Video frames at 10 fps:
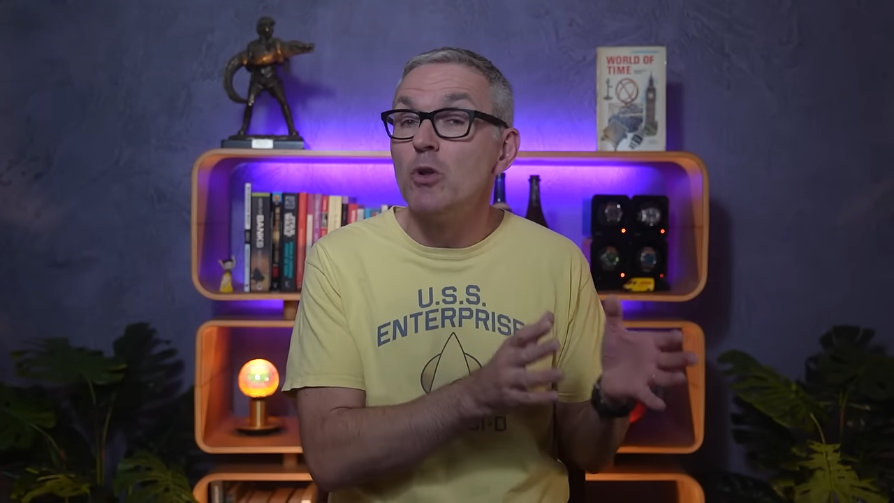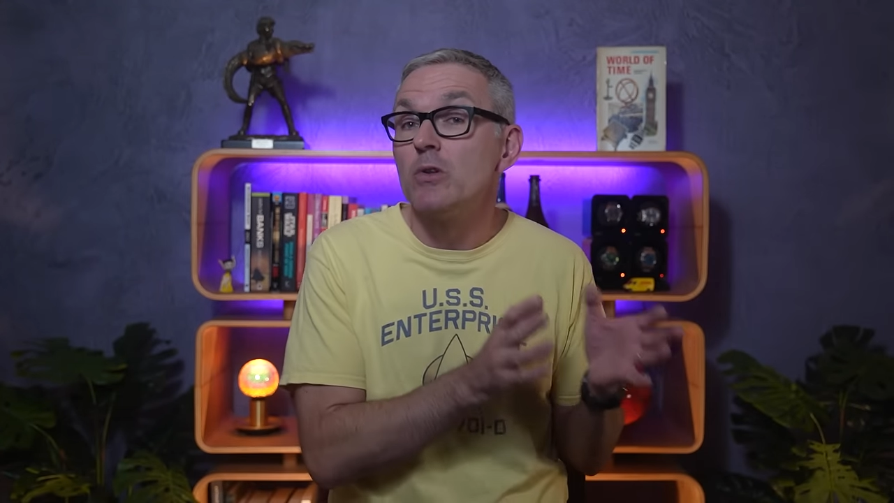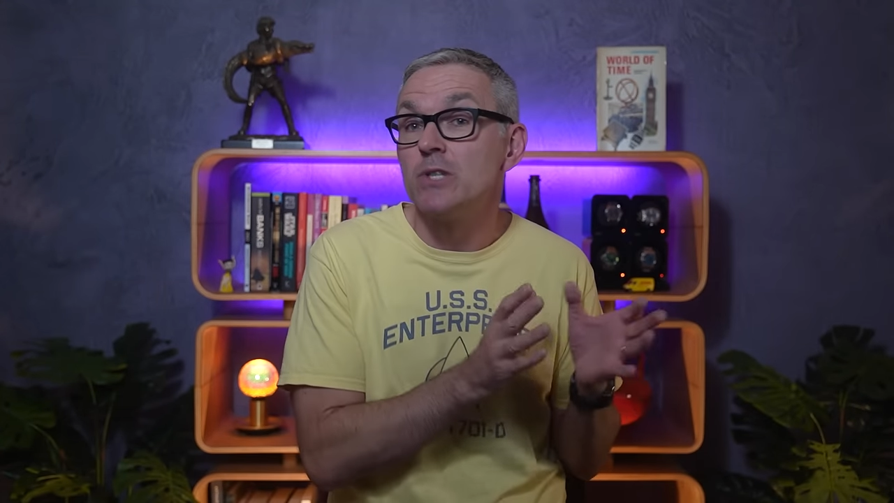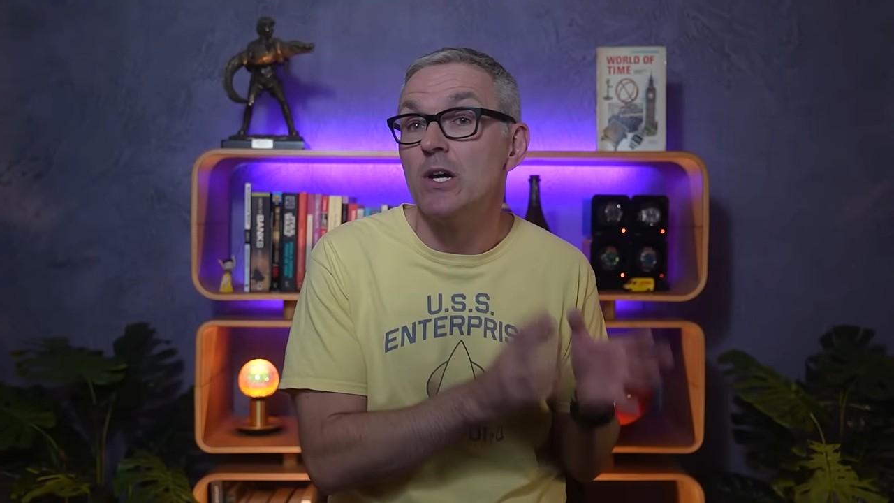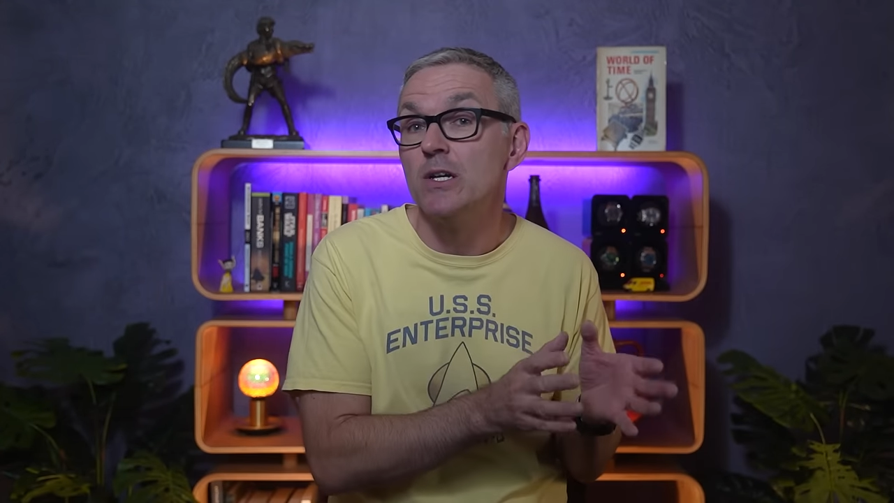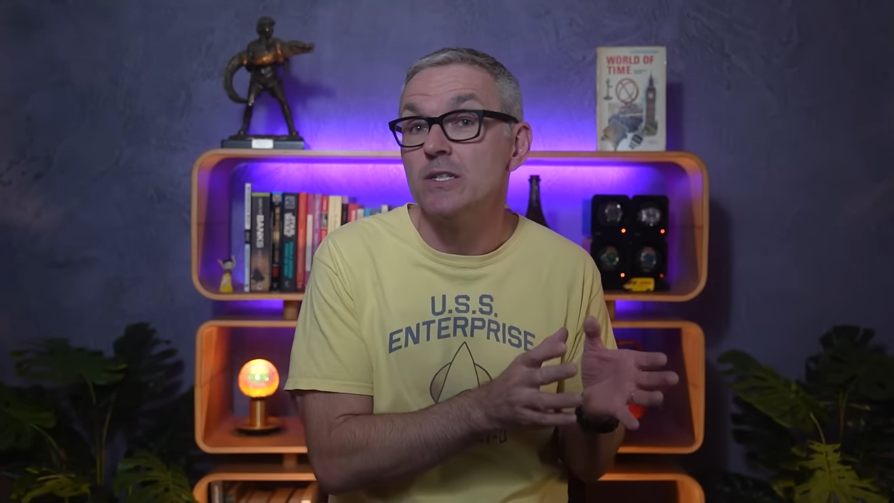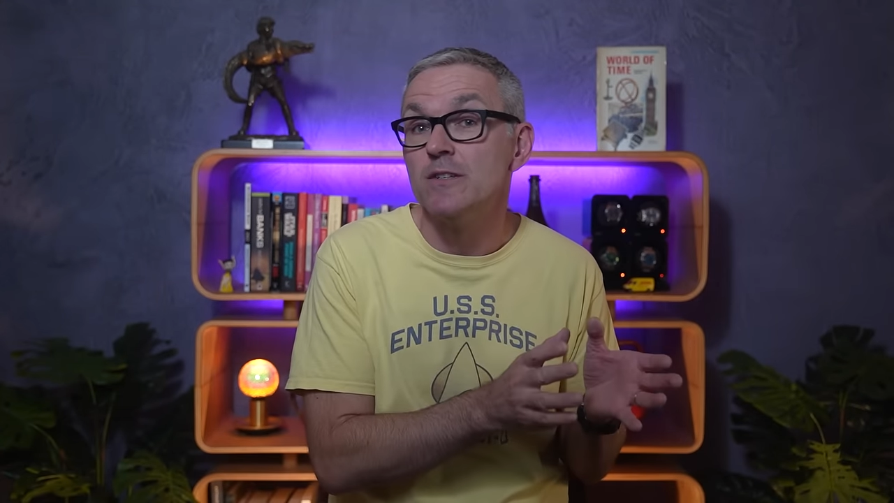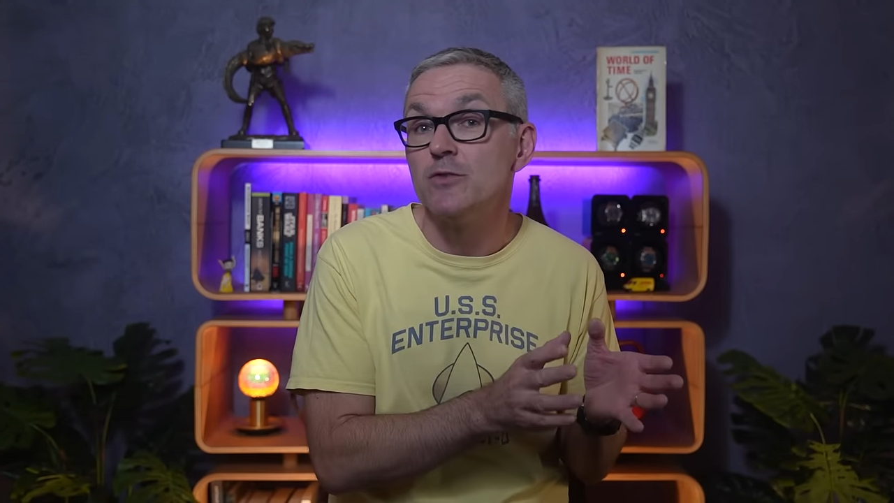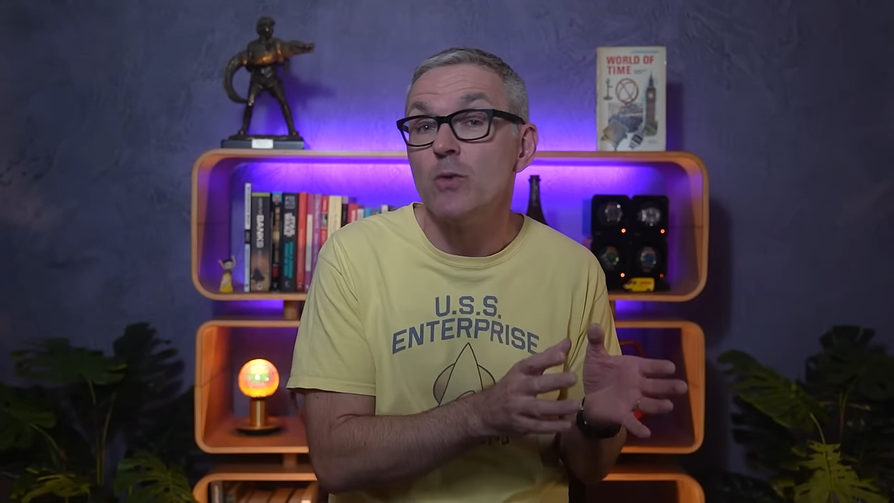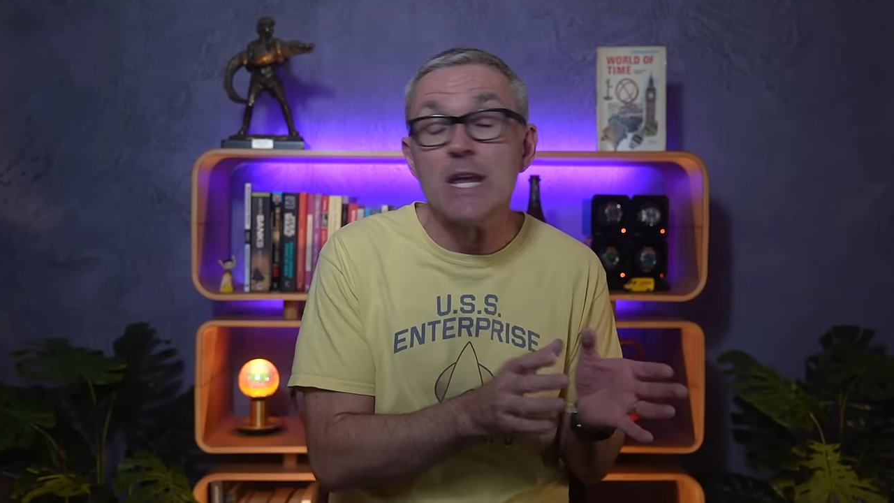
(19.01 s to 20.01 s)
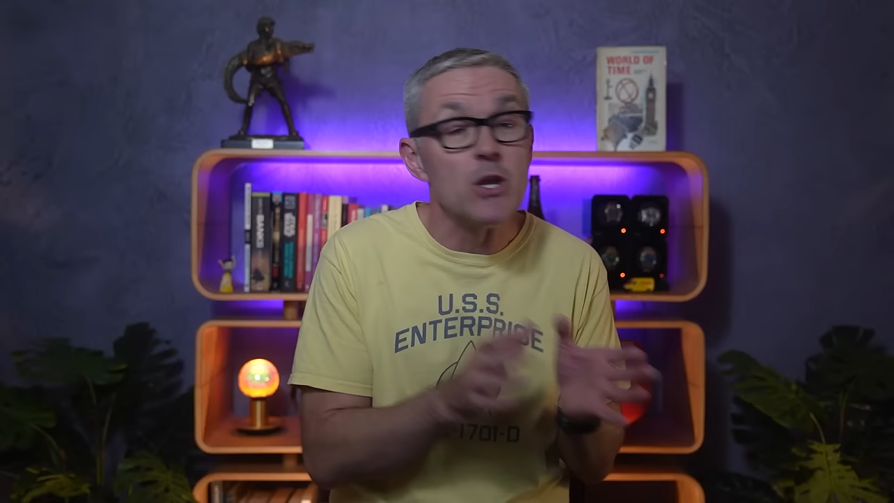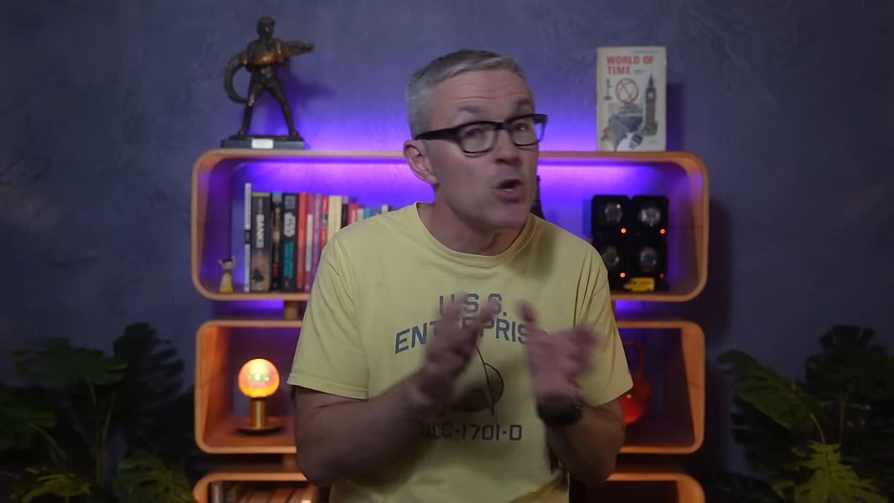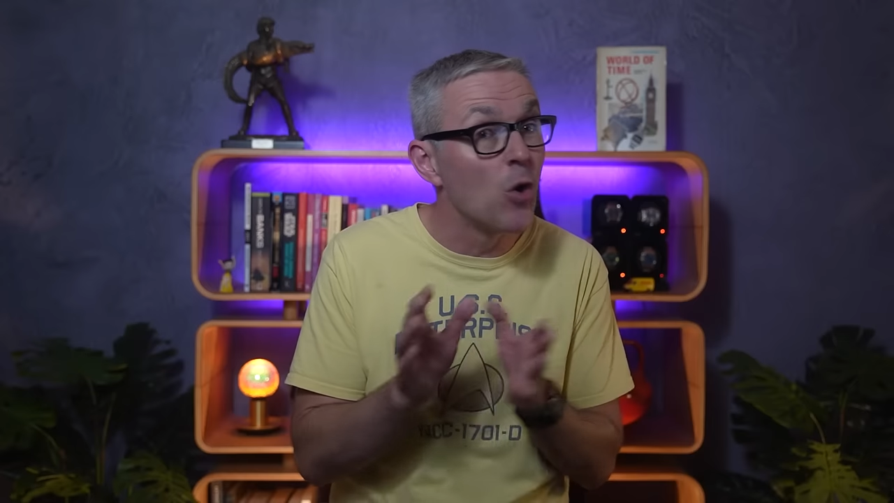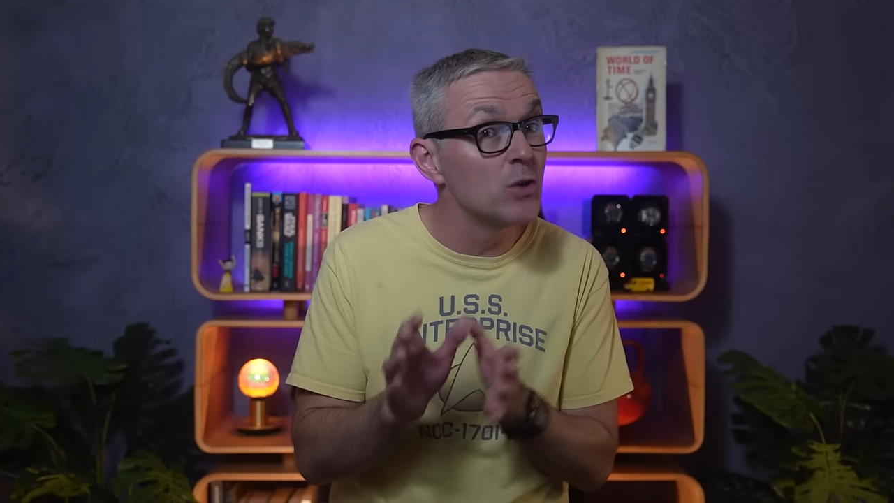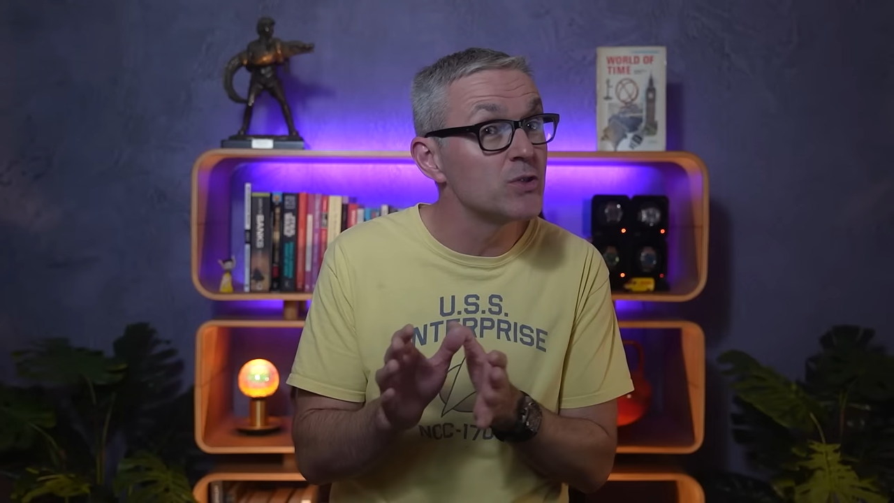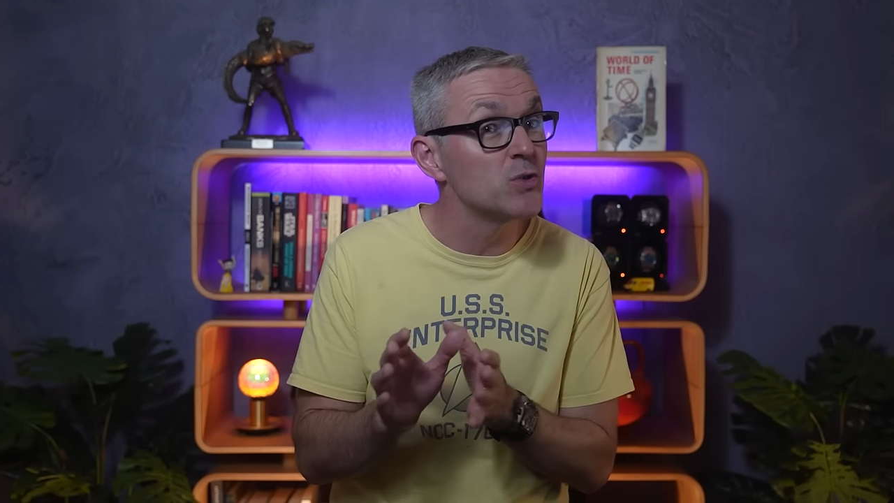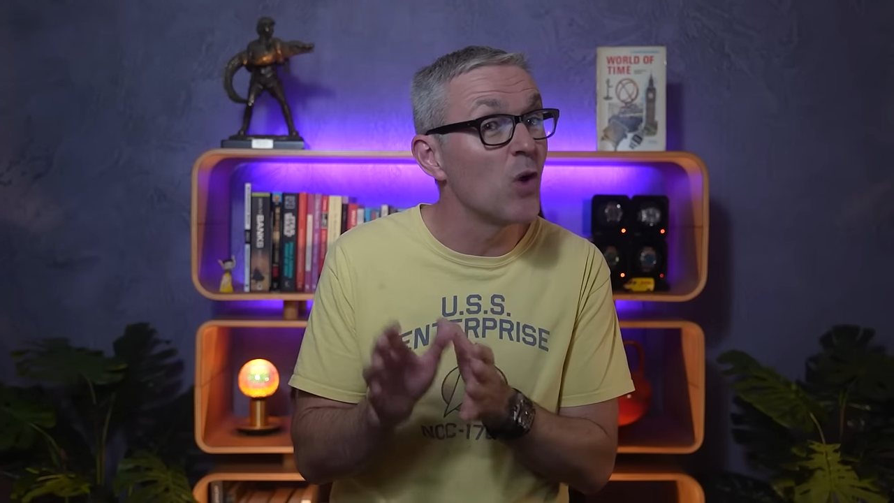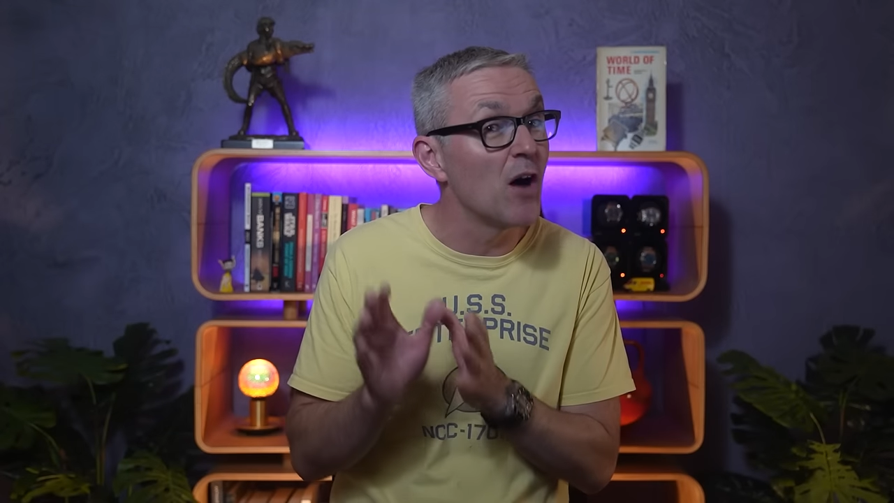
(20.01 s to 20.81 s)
alternative to a not so